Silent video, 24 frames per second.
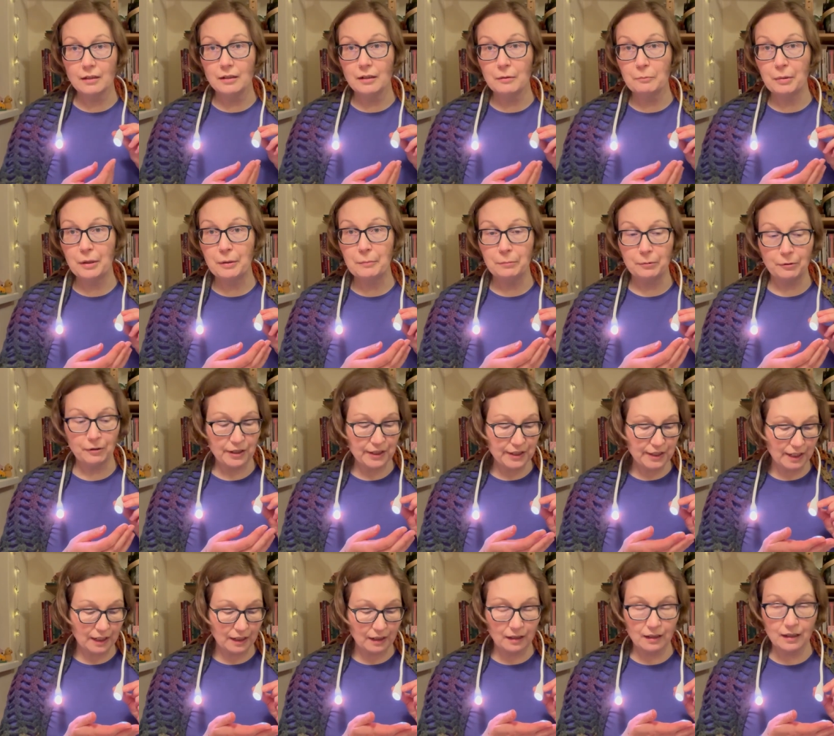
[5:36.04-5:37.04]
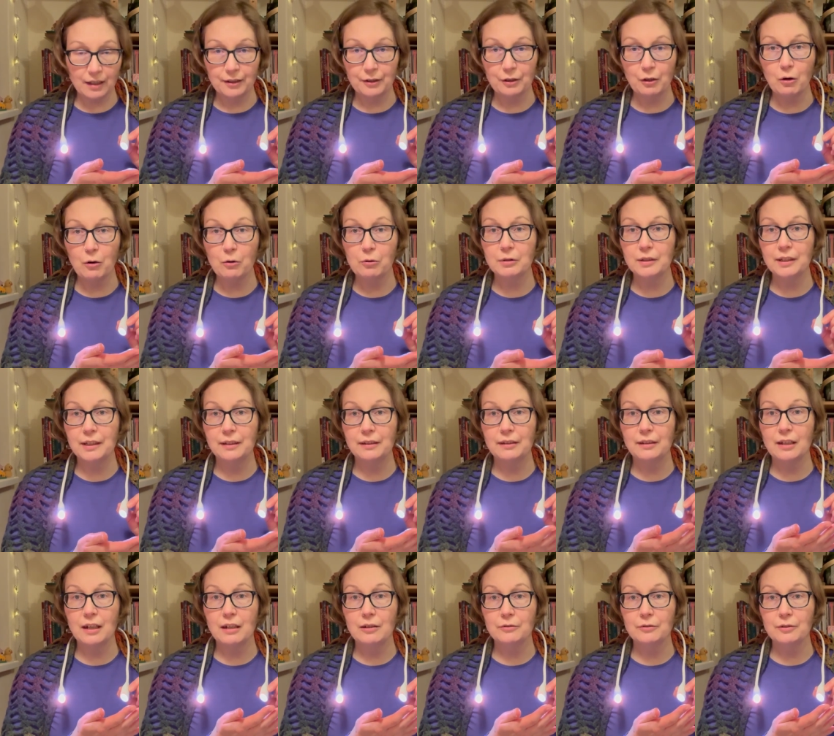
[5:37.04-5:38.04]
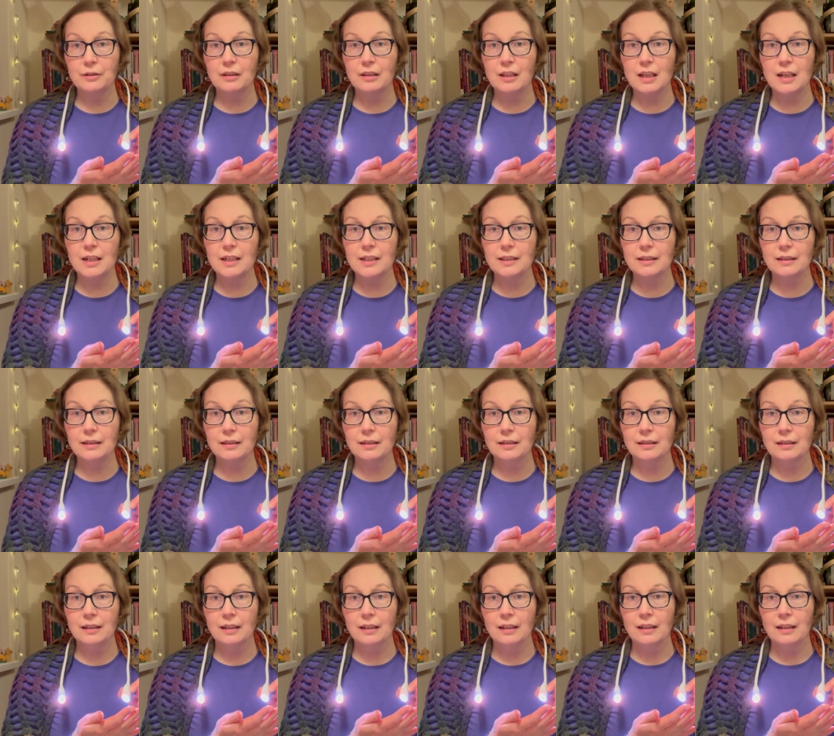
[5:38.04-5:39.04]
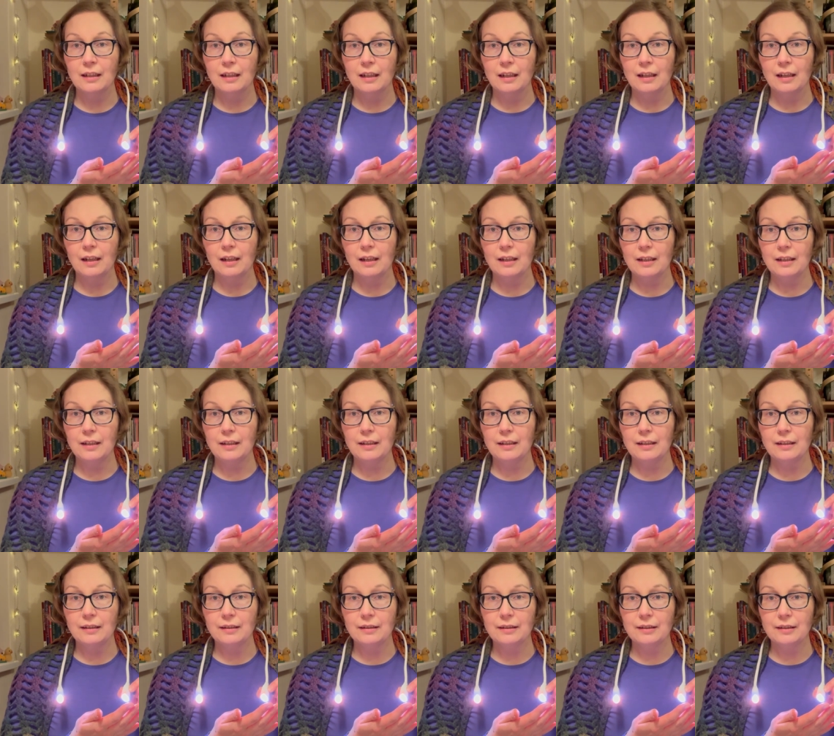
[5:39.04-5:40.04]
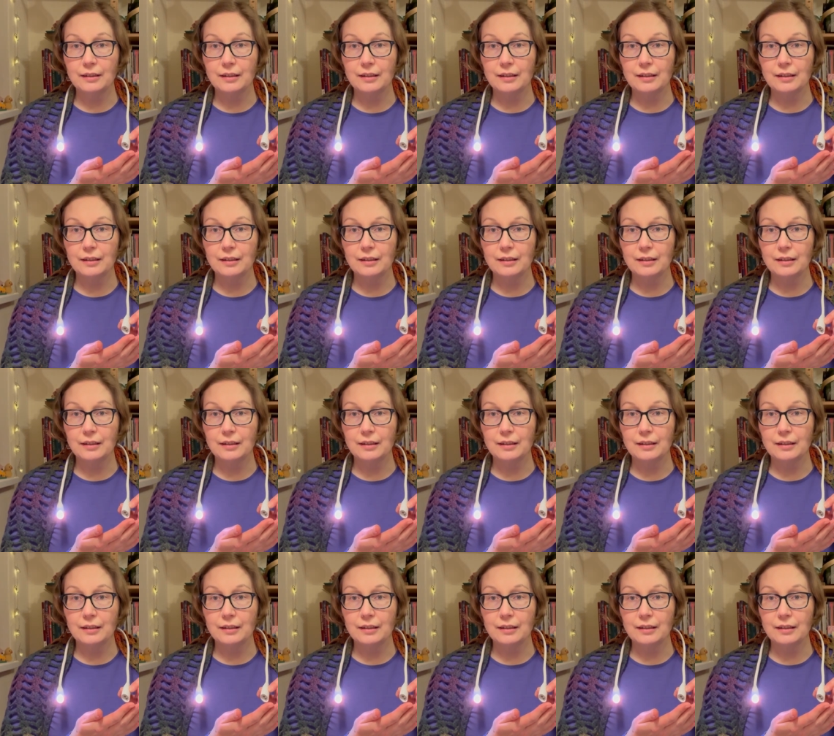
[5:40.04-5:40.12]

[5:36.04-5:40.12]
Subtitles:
by pressing and holding down the light, it